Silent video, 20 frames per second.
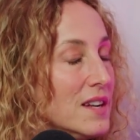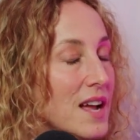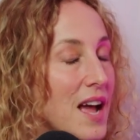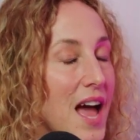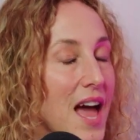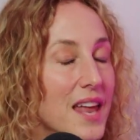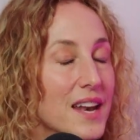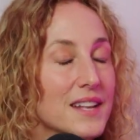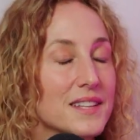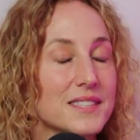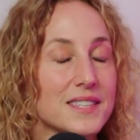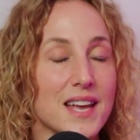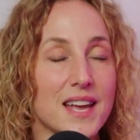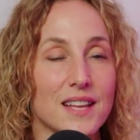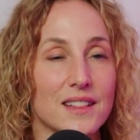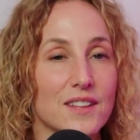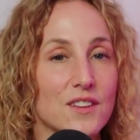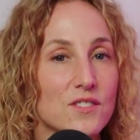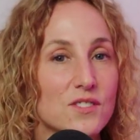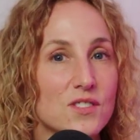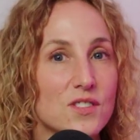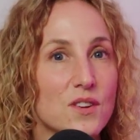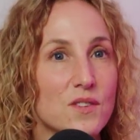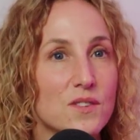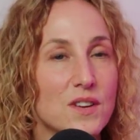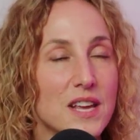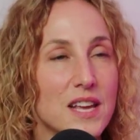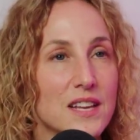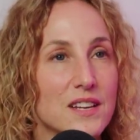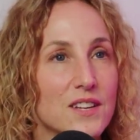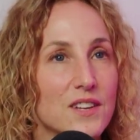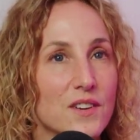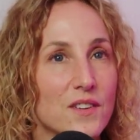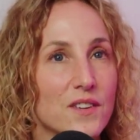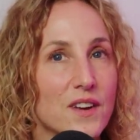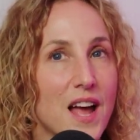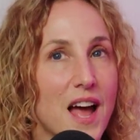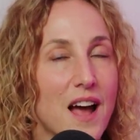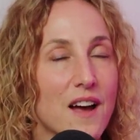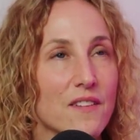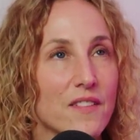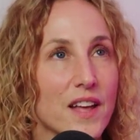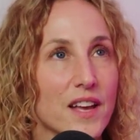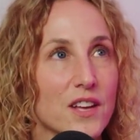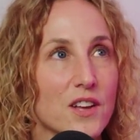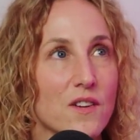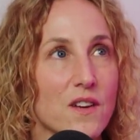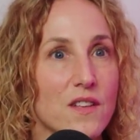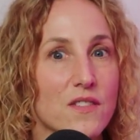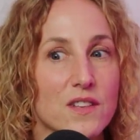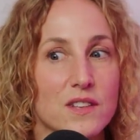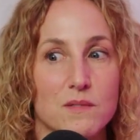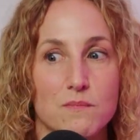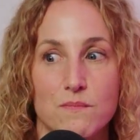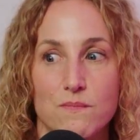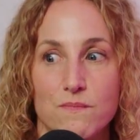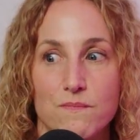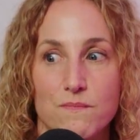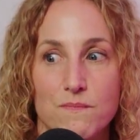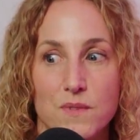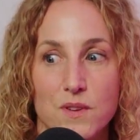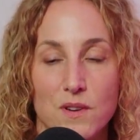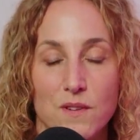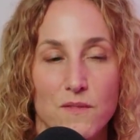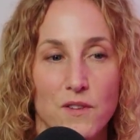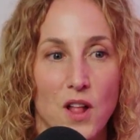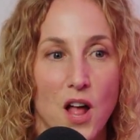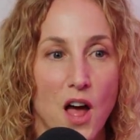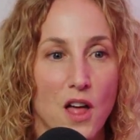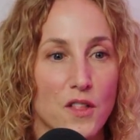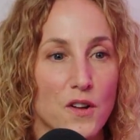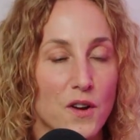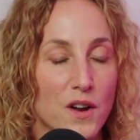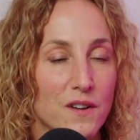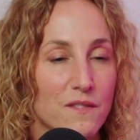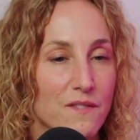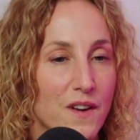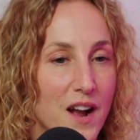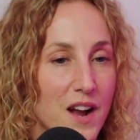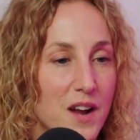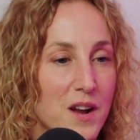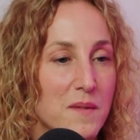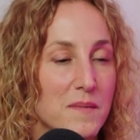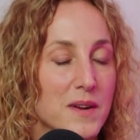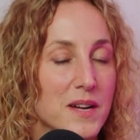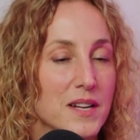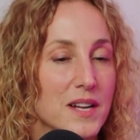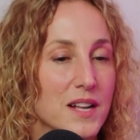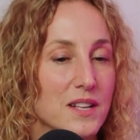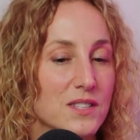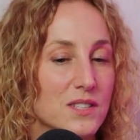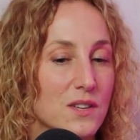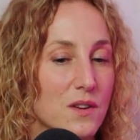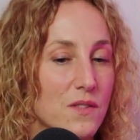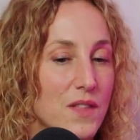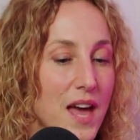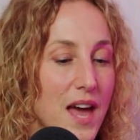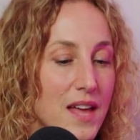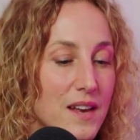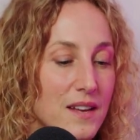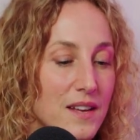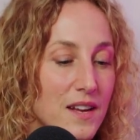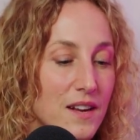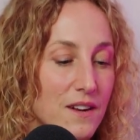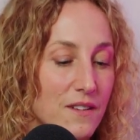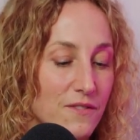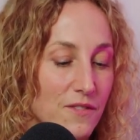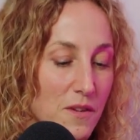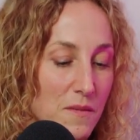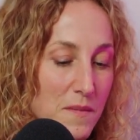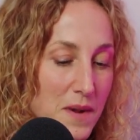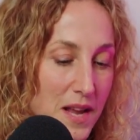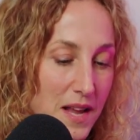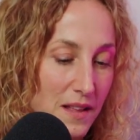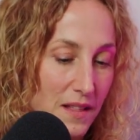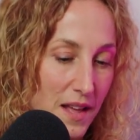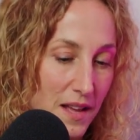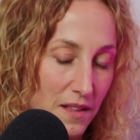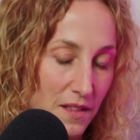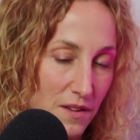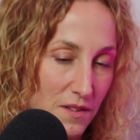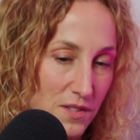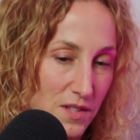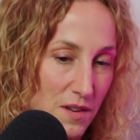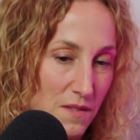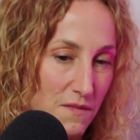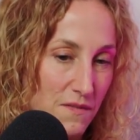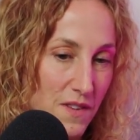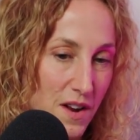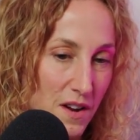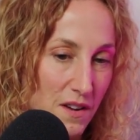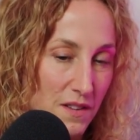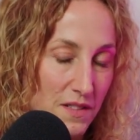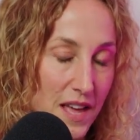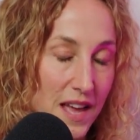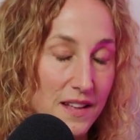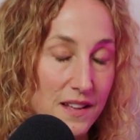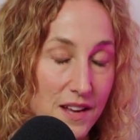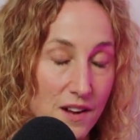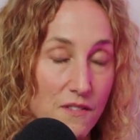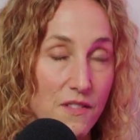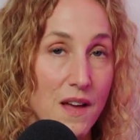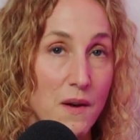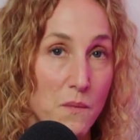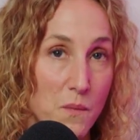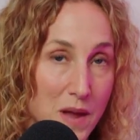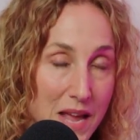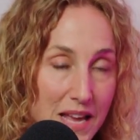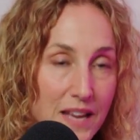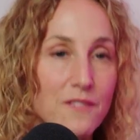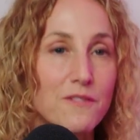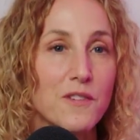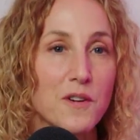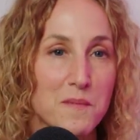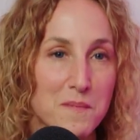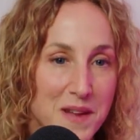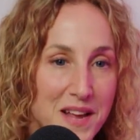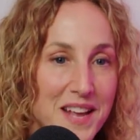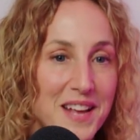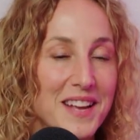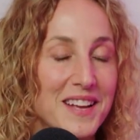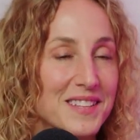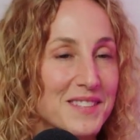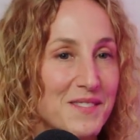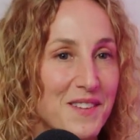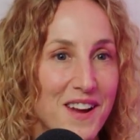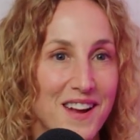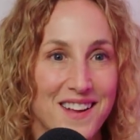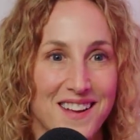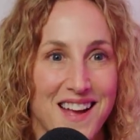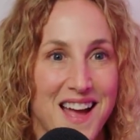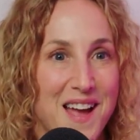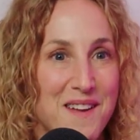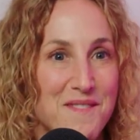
And it's like, there's no need. You don't have, like, you're in this beautiful other environment. And so that year for me, like that week for me is very, I